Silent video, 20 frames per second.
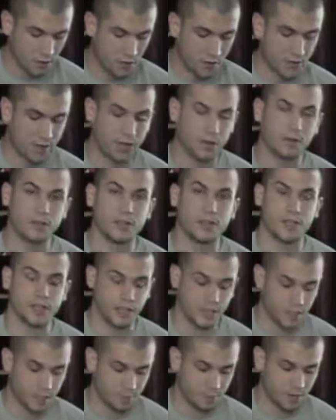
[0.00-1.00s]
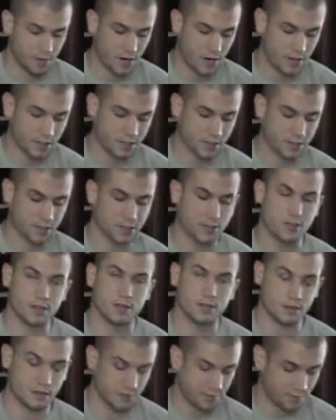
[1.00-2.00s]
unhealthy eating practices
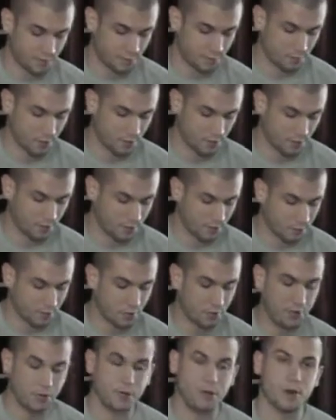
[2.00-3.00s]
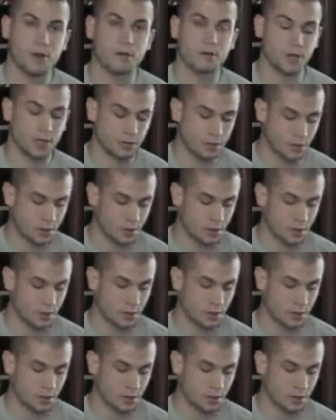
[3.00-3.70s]
learned from both programming